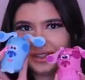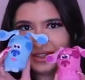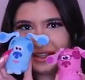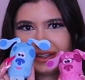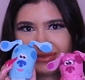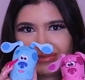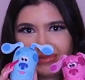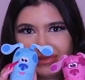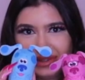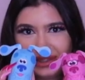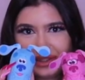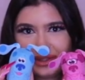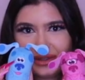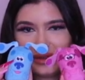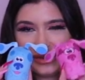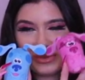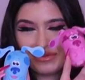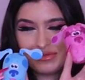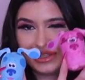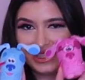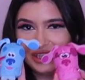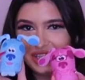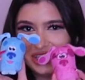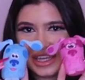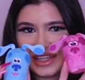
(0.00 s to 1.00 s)
Blue and
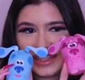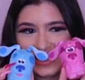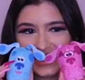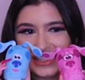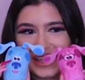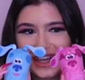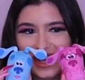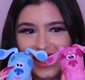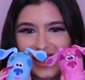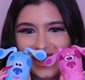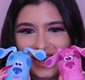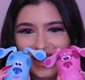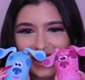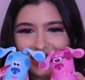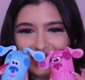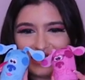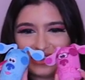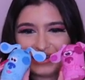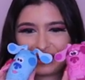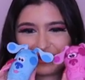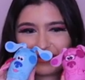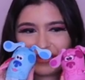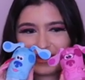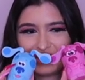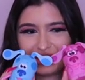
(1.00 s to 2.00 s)
magenta,
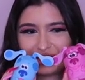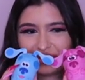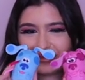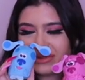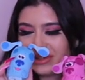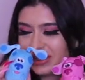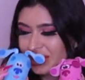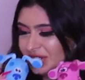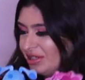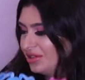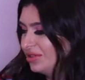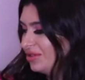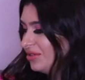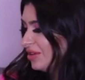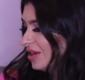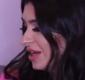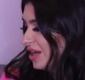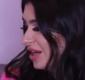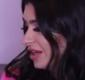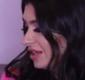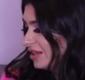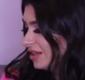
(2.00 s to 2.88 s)
super super cute.